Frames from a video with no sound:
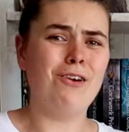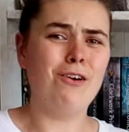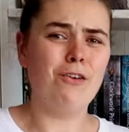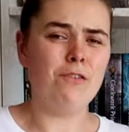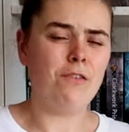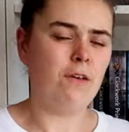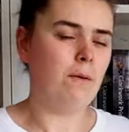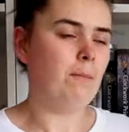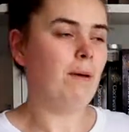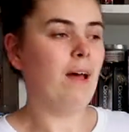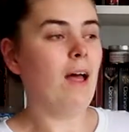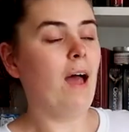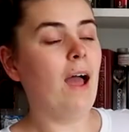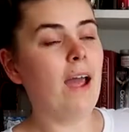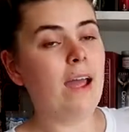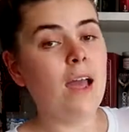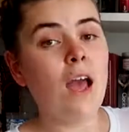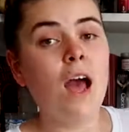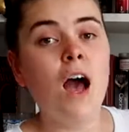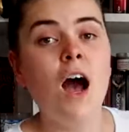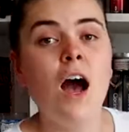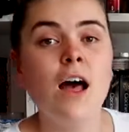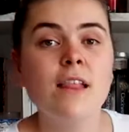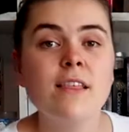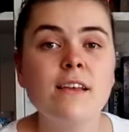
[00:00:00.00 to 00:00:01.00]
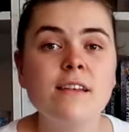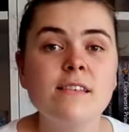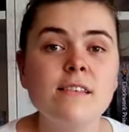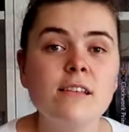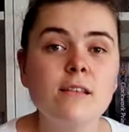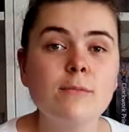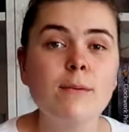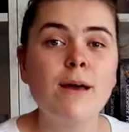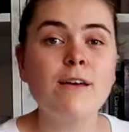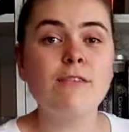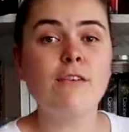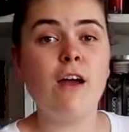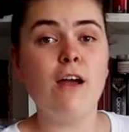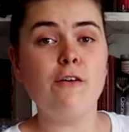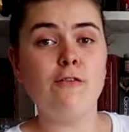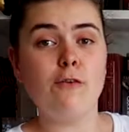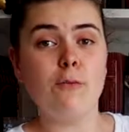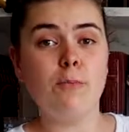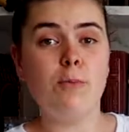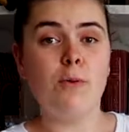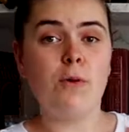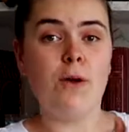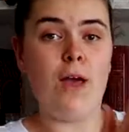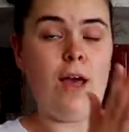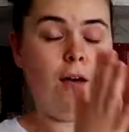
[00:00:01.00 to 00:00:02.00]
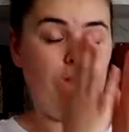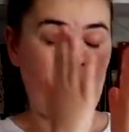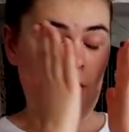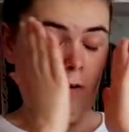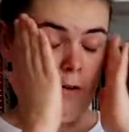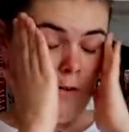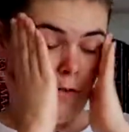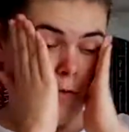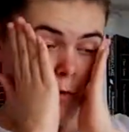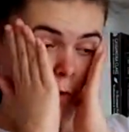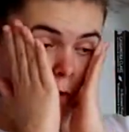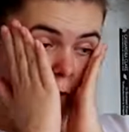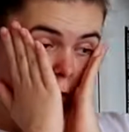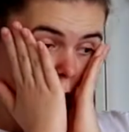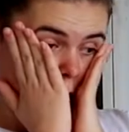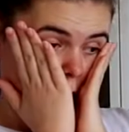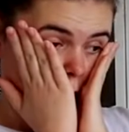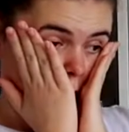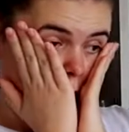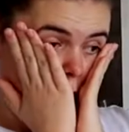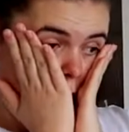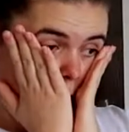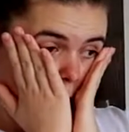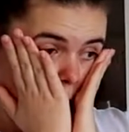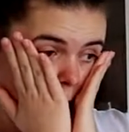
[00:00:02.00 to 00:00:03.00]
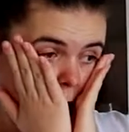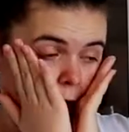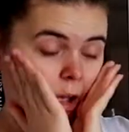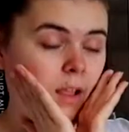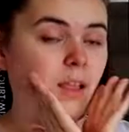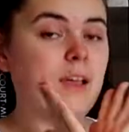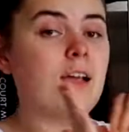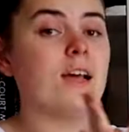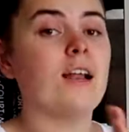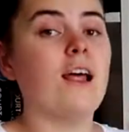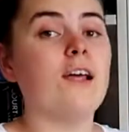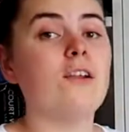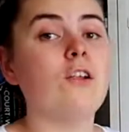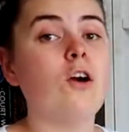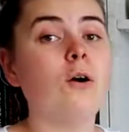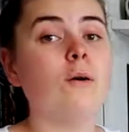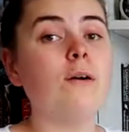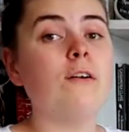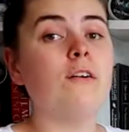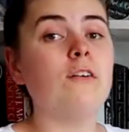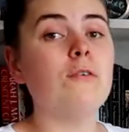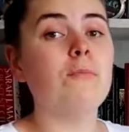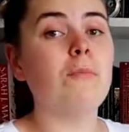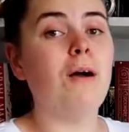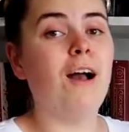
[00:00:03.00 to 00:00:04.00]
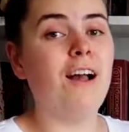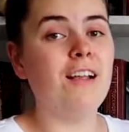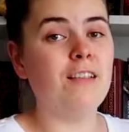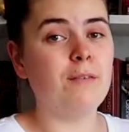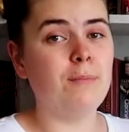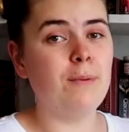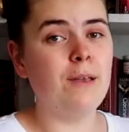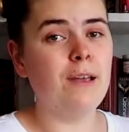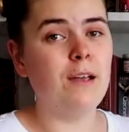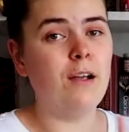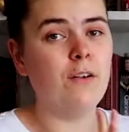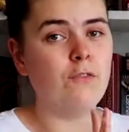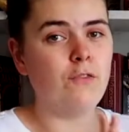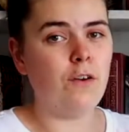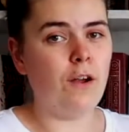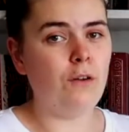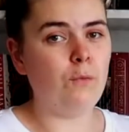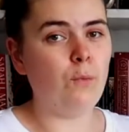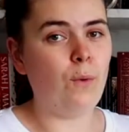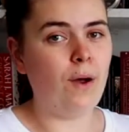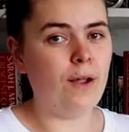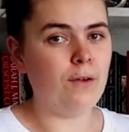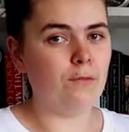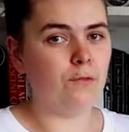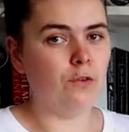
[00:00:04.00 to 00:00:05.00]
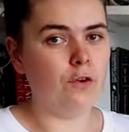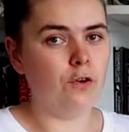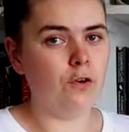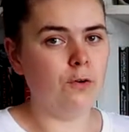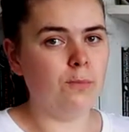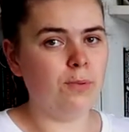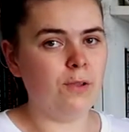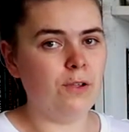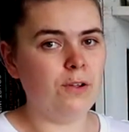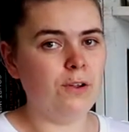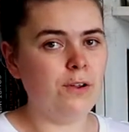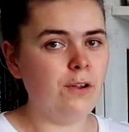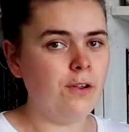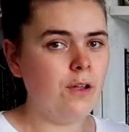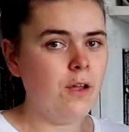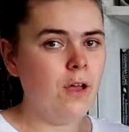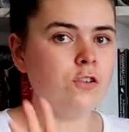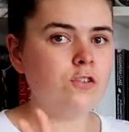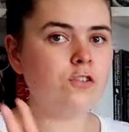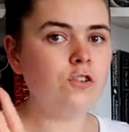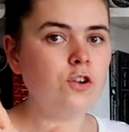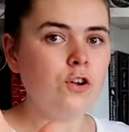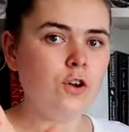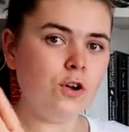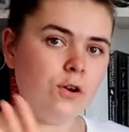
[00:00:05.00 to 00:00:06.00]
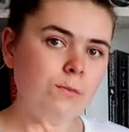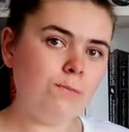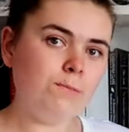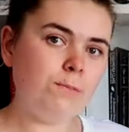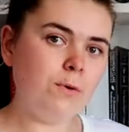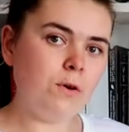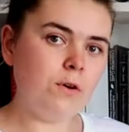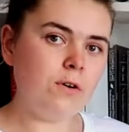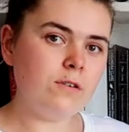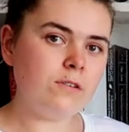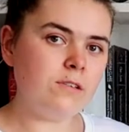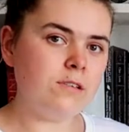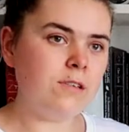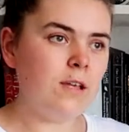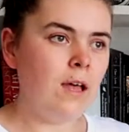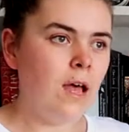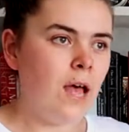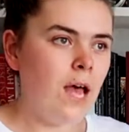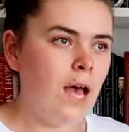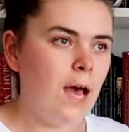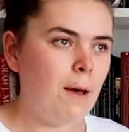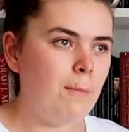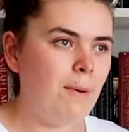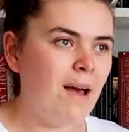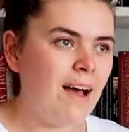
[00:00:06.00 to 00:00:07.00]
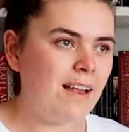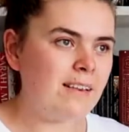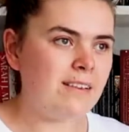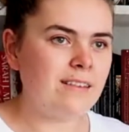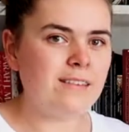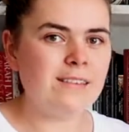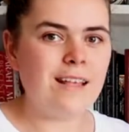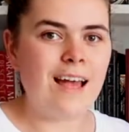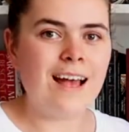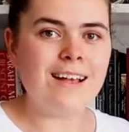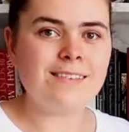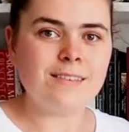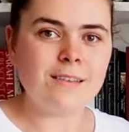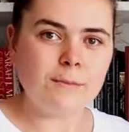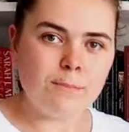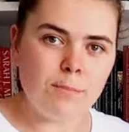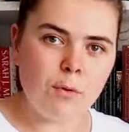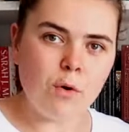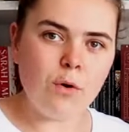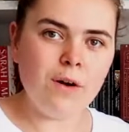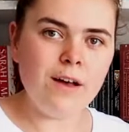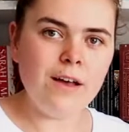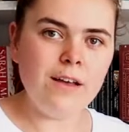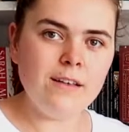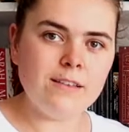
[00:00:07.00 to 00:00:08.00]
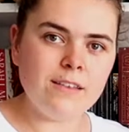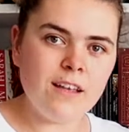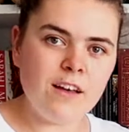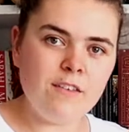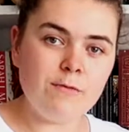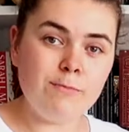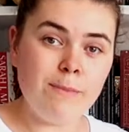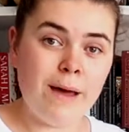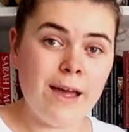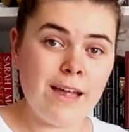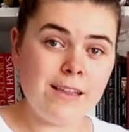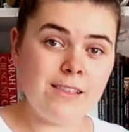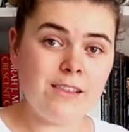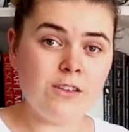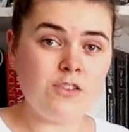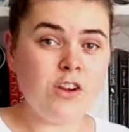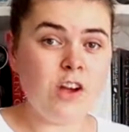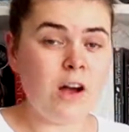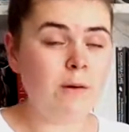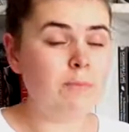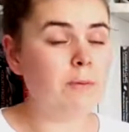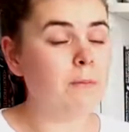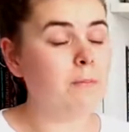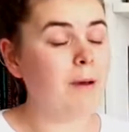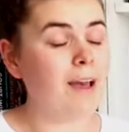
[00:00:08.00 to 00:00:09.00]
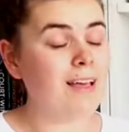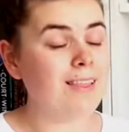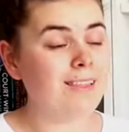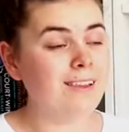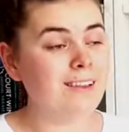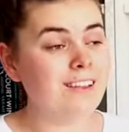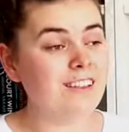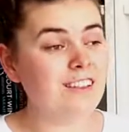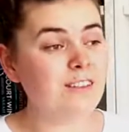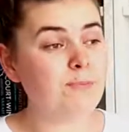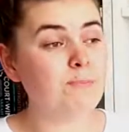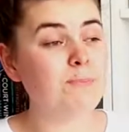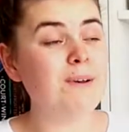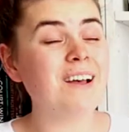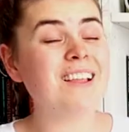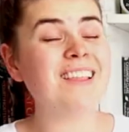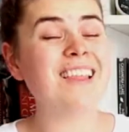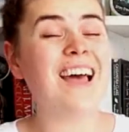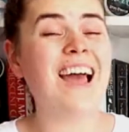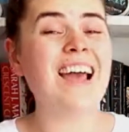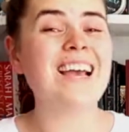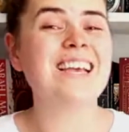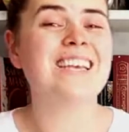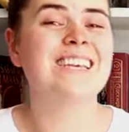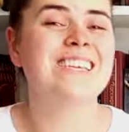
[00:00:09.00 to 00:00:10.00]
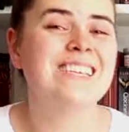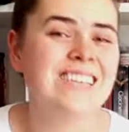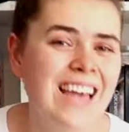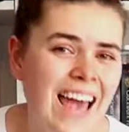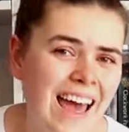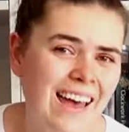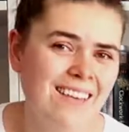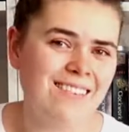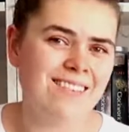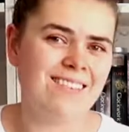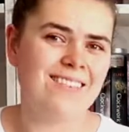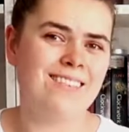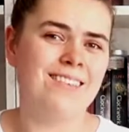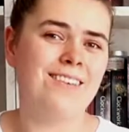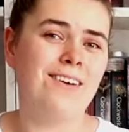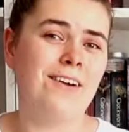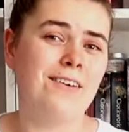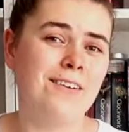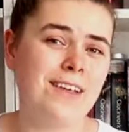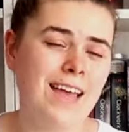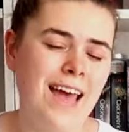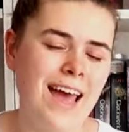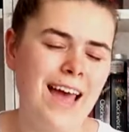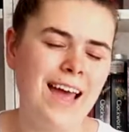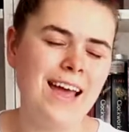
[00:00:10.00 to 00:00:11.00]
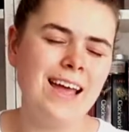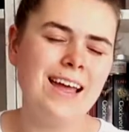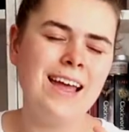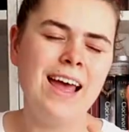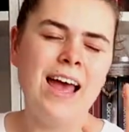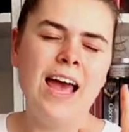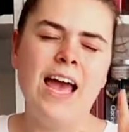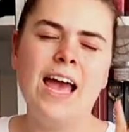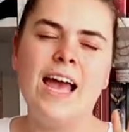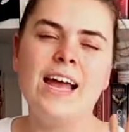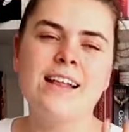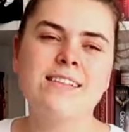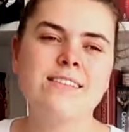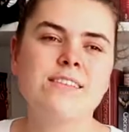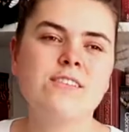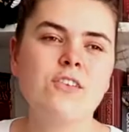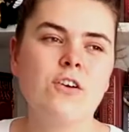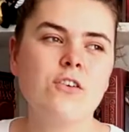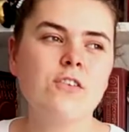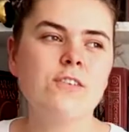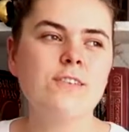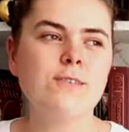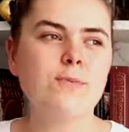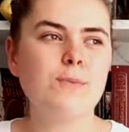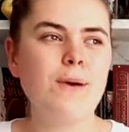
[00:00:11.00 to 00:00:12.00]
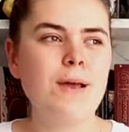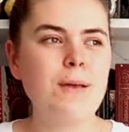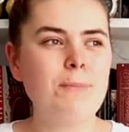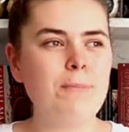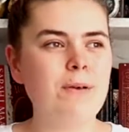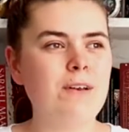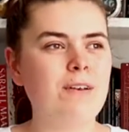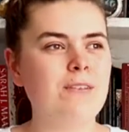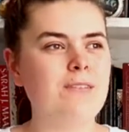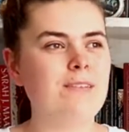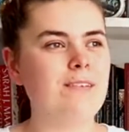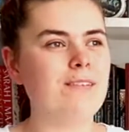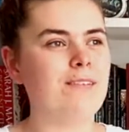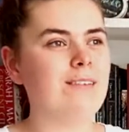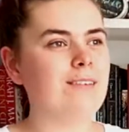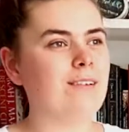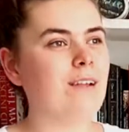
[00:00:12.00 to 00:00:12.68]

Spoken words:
author, but, like, this is my favorite book ever. It's all time, okay? Like, and I know it reminds me of Red, White, and Royal Blue. The two books about disaster boys have made the top of my list, but, like, yes, okay? It's so sweet because it's